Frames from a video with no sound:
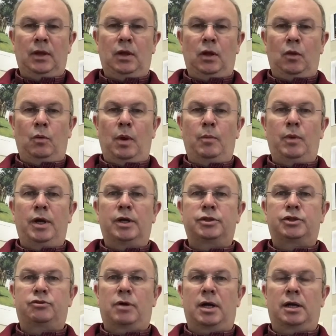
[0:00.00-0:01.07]
when we are
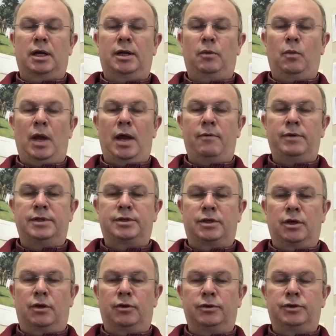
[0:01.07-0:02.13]
struggling? Where is
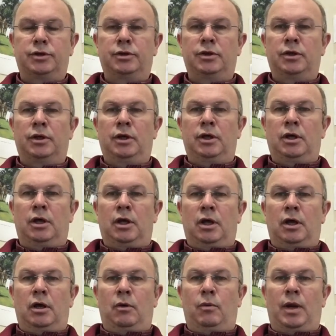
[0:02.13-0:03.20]
God
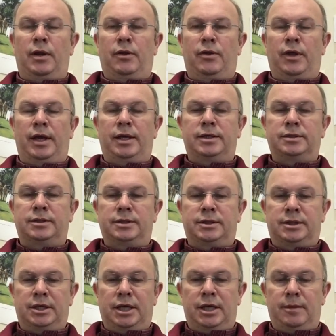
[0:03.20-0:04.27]
when things
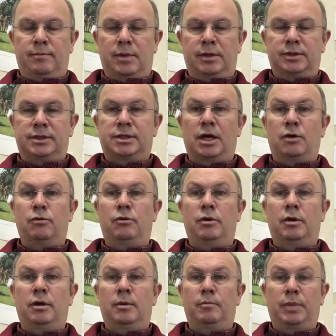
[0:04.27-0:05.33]
seem so
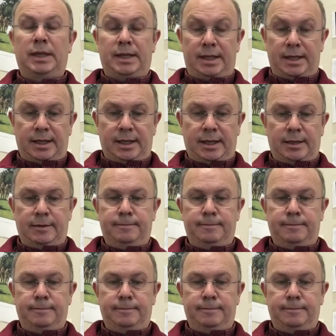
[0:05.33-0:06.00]
bleak?